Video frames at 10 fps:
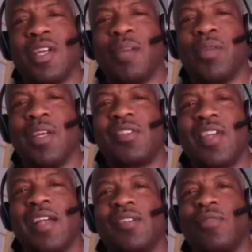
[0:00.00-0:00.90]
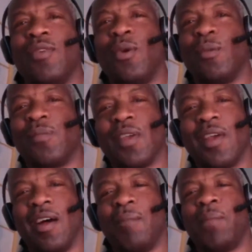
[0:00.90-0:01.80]
played saxophone
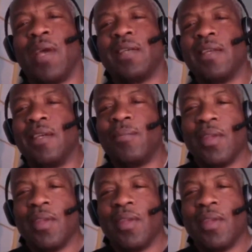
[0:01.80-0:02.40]
badly.